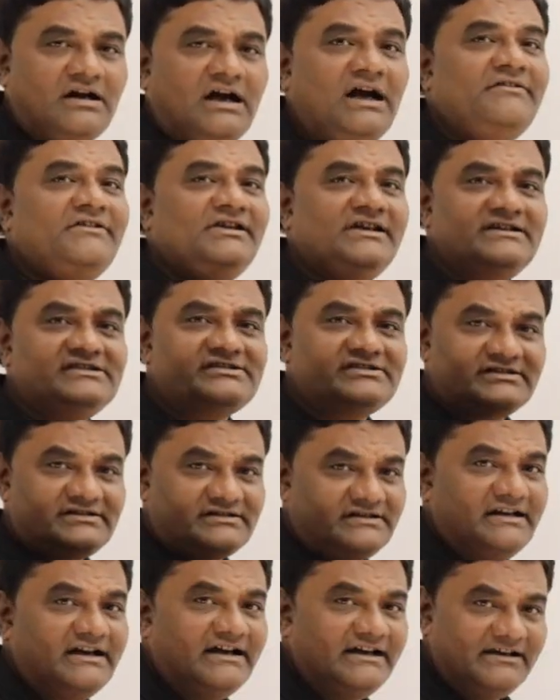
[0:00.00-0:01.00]
I will
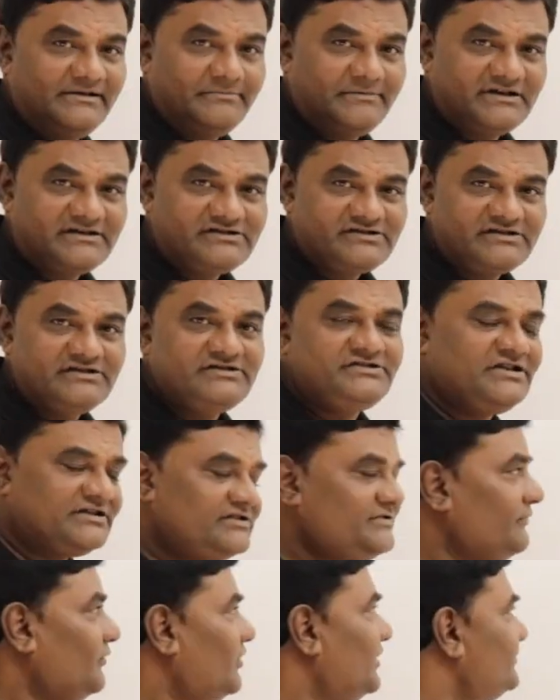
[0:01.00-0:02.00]
insert the elements.
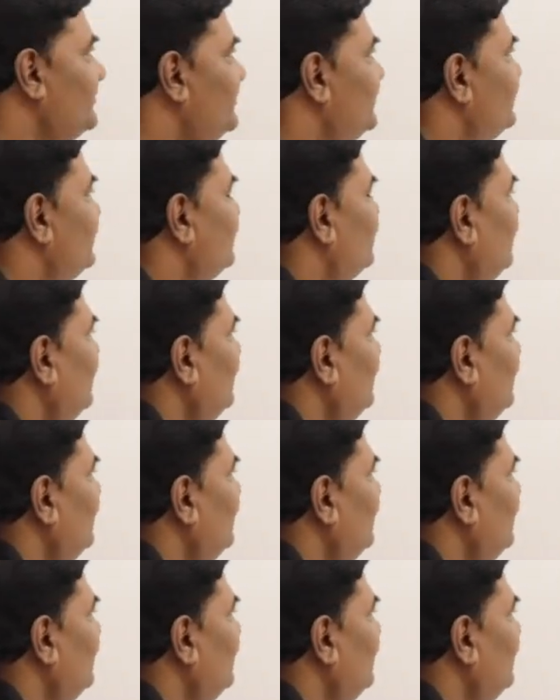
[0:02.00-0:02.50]
Just watch.